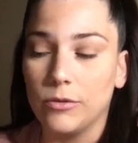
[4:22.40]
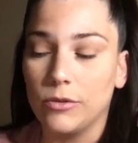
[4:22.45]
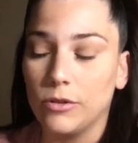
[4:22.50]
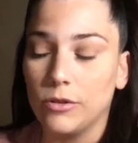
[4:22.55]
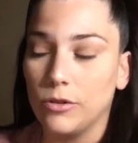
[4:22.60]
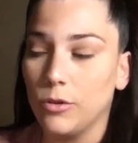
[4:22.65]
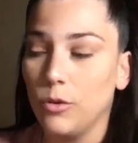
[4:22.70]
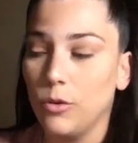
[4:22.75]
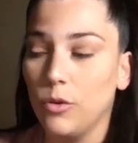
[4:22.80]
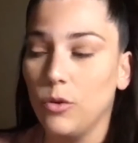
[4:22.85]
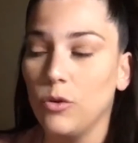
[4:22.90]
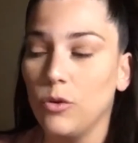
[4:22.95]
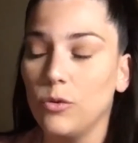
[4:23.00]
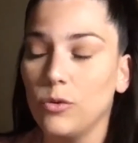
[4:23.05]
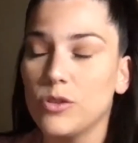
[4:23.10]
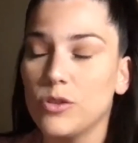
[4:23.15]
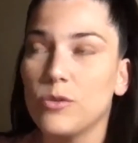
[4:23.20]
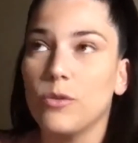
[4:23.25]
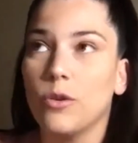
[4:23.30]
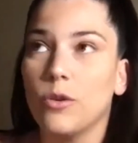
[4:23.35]

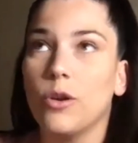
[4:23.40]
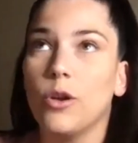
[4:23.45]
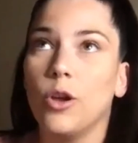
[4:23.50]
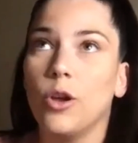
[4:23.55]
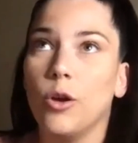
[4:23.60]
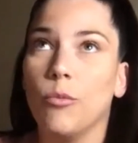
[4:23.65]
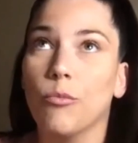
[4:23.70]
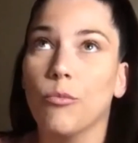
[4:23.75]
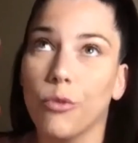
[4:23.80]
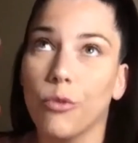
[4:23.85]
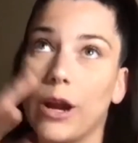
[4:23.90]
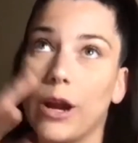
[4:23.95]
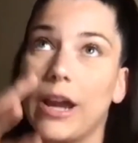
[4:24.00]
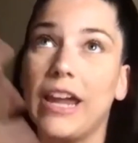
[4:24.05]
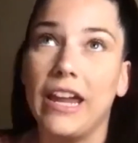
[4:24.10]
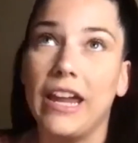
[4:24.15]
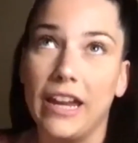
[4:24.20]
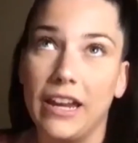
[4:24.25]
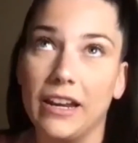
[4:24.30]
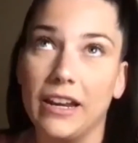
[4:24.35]
whose
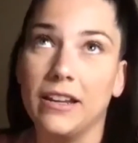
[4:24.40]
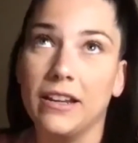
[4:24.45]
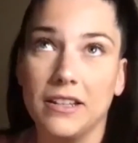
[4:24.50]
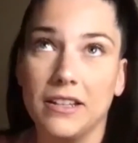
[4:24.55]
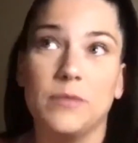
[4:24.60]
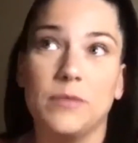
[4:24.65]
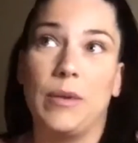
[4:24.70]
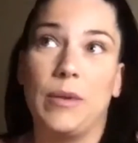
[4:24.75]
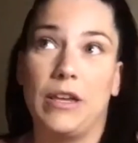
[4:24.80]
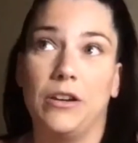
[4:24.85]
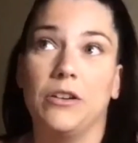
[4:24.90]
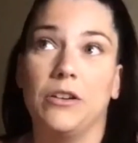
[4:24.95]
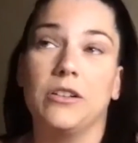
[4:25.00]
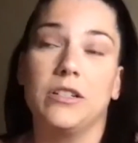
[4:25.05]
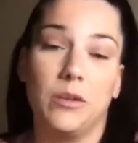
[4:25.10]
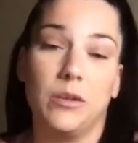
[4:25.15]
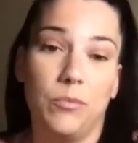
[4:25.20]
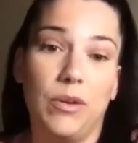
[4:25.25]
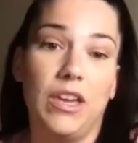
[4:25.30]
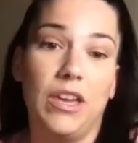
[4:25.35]
brain is better
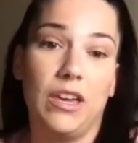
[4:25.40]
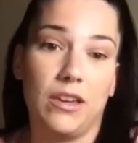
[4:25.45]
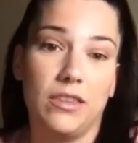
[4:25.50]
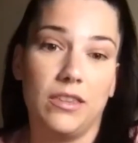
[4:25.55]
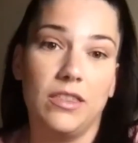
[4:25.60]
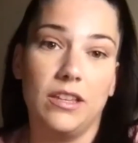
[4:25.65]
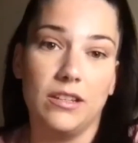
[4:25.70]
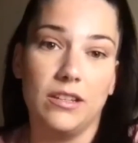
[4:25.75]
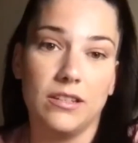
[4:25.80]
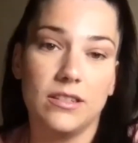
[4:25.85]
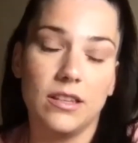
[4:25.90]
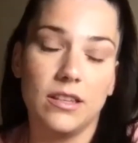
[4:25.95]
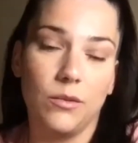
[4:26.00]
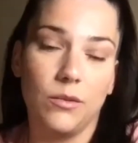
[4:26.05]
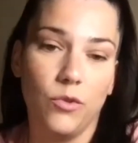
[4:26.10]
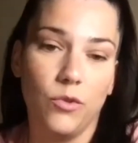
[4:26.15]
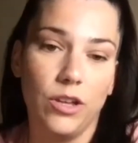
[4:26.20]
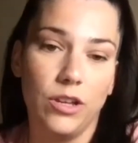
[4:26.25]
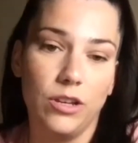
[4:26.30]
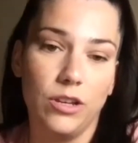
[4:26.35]
to pick than
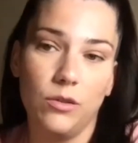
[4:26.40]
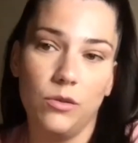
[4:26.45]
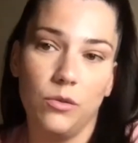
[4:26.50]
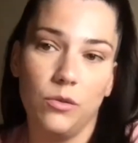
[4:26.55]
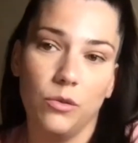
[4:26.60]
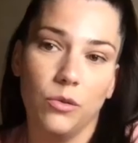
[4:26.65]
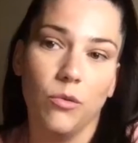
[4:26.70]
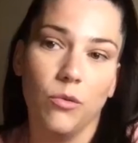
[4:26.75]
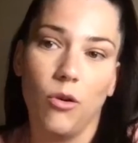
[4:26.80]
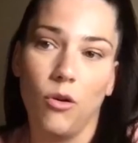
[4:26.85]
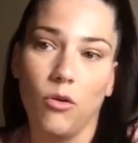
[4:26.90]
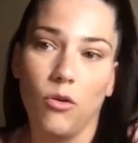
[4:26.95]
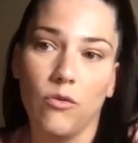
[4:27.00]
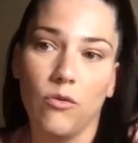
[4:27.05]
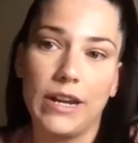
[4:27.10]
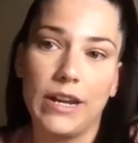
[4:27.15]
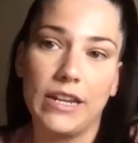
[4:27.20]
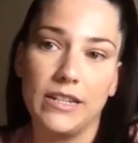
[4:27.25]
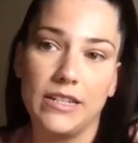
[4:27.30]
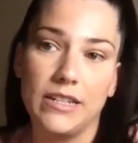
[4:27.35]
someone who
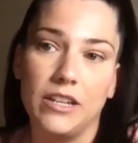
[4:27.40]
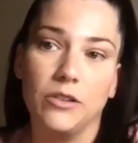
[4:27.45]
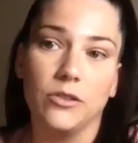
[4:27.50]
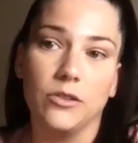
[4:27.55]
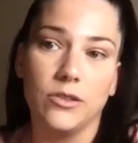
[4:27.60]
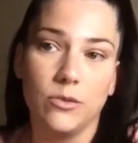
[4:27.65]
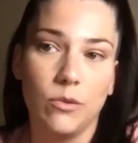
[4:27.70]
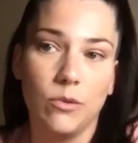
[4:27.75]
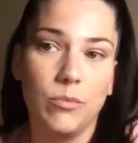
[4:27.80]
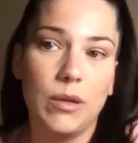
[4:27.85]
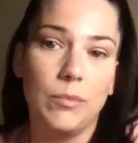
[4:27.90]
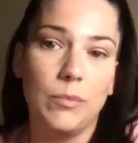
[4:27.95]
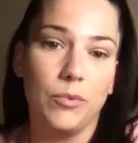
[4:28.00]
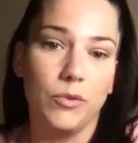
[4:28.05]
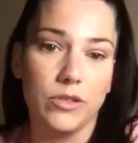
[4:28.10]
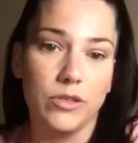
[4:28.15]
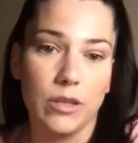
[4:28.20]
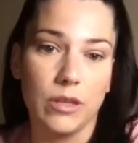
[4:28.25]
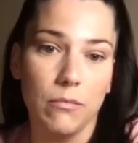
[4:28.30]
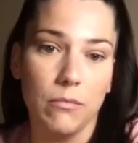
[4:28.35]
already deals with
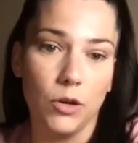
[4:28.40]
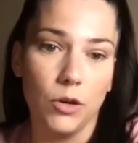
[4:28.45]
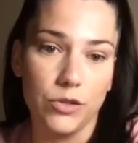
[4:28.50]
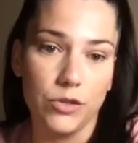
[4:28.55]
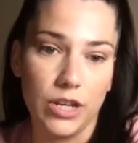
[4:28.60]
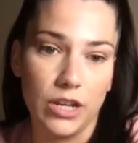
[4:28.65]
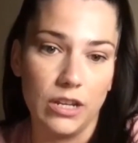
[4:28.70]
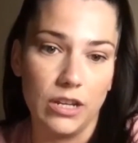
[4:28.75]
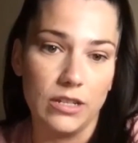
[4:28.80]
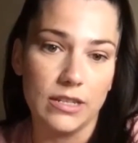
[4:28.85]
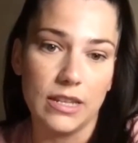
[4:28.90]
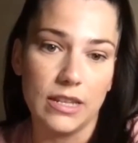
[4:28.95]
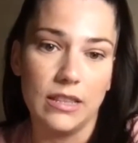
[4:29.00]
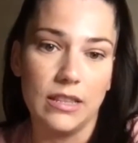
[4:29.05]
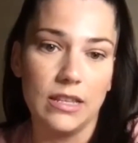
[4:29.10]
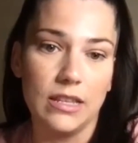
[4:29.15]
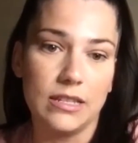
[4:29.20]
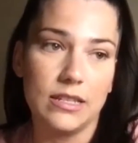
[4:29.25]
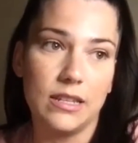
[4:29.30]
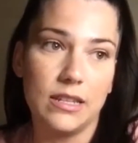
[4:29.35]
people's emotions. And
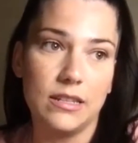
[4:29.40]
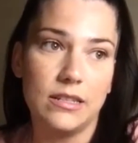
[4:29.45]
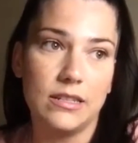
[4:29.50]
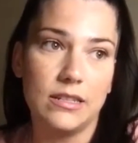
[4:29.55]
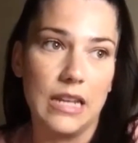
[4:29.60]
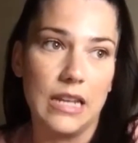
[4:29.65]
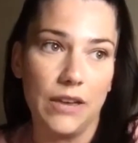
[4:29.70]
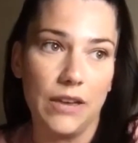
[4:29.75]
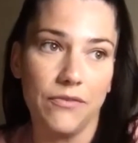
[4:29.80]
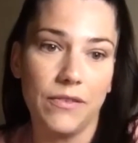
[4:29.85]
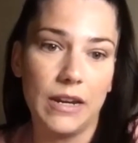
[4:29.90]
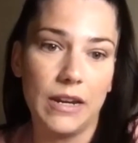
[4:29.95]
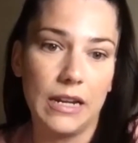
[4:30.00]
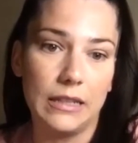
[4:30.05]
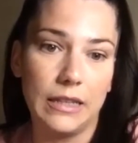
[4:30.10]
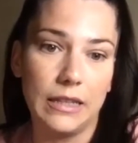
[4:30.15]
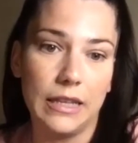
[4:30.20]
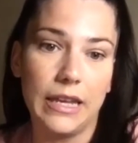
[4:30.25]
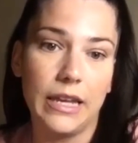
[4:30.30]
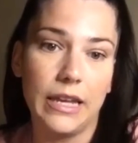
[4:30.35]
this is
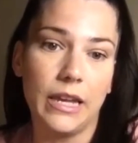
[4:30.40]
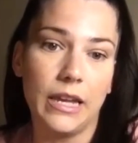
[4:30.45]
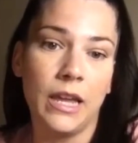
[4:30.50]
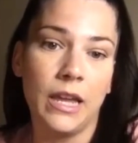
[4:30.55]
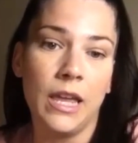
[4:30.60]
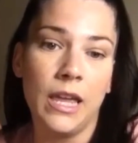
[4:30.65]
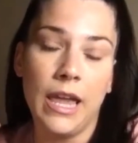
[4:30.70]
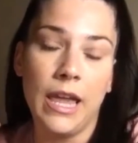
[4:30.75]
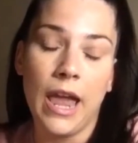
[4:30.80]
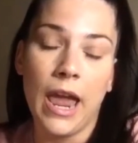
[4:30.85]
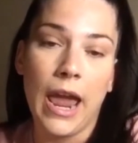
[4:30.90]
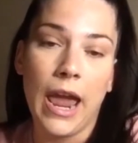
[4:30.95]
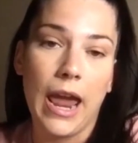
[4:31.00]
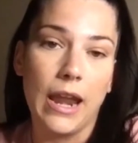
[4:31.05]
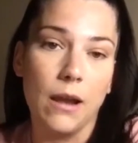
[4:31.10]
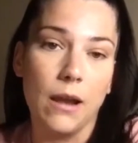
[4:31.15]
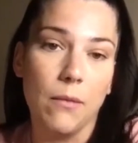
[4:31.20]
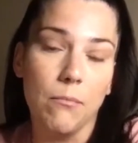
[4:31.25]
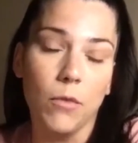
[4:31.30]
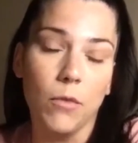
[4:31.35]
definitely an
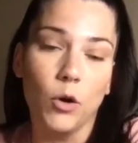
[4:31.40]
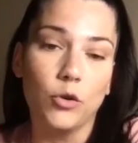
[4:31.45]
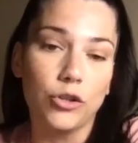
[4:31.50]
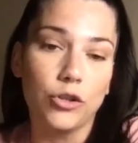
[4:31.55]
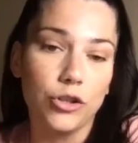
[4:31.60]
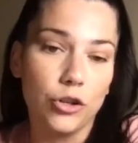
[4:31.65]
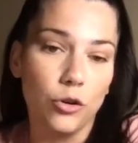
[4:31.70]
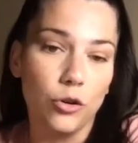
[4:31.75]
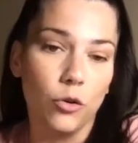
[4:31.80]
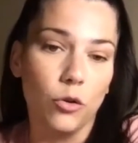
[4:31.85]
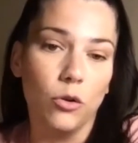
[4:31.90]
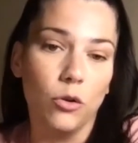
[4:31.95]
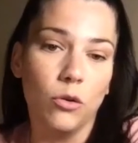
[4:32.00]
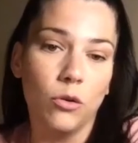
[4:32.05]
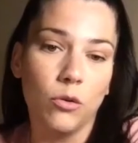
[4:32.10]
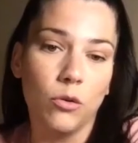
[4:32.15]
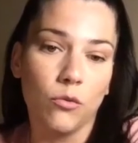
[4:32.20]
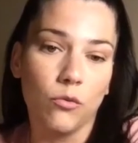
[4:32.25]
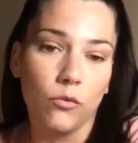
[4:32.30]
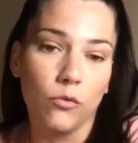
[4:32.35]

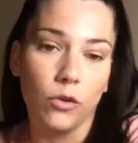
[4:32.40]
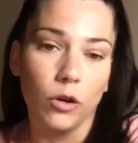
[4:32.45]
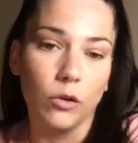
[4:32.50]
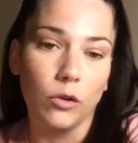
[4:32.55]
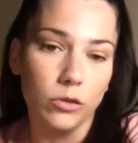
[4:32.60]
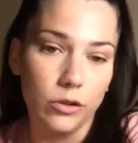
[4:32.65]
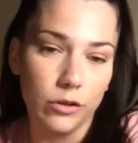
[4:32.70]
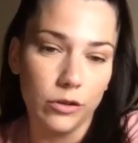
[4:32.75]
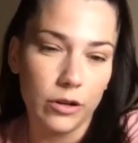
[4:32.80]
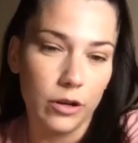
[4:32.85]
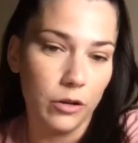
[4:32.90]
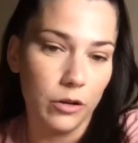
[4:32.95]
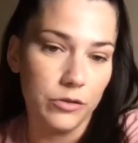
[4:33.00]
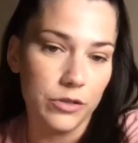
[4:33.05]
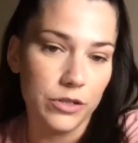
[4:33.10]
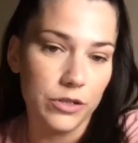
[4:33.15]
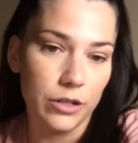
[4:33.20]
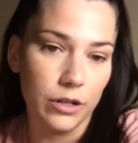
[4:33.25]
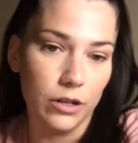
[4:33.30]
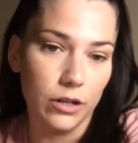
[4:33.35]
emotional roller
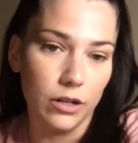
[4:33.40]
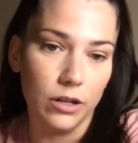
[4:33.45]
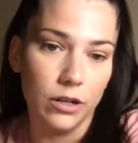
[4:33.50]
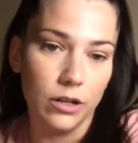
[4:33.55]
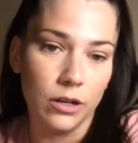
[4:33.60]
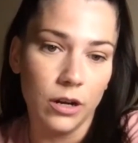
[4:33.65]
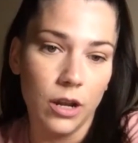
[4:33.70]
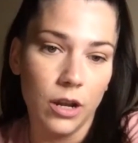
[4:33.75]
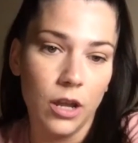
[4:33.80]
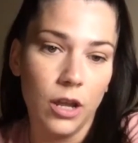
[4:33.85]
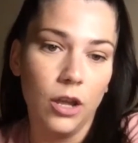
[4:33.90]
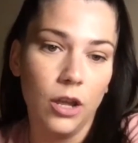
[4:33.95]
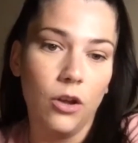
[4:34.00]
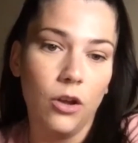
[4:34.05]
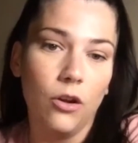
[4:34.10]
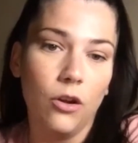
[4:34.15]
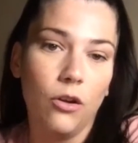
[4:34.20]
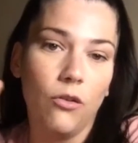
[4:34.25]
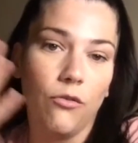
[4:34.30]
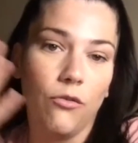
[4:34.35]
coaster
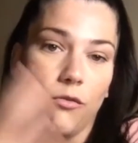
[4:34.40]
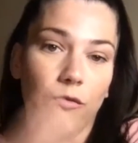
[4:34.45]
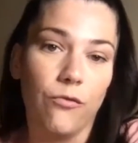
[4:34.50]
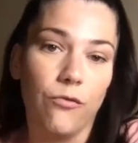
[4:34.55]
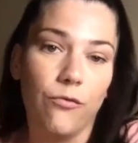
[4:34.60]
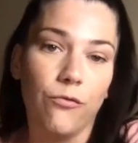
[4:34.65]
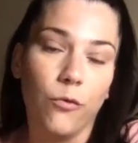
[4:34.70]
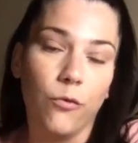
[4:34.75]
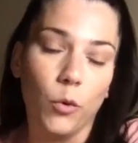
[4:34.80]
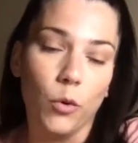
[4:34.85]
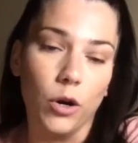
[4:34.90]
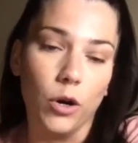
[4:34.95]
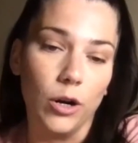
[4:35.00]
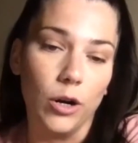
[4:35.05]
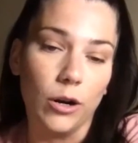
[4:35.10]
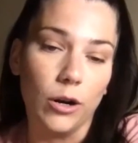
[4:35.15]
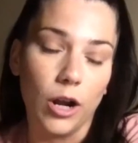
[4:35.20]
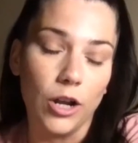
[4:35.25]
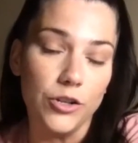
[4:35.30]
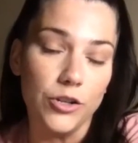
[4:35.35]

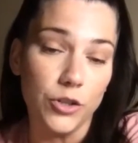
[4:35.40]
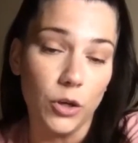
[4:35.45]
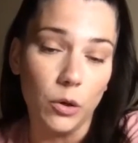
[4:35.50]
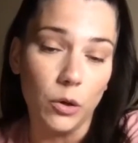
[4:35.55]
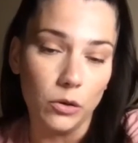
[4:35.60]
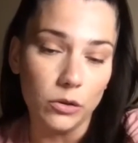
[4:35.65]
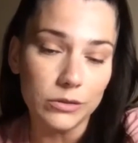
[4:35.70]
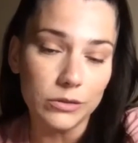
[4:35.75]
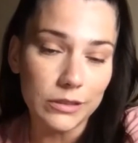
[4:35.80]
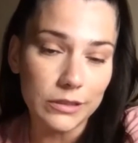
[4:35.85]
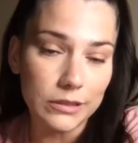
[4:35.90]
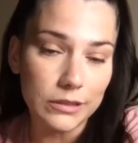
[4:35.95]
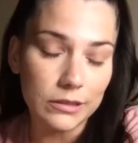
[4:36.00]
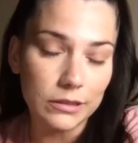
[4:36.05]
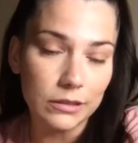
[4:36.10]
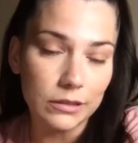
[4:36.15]
for adults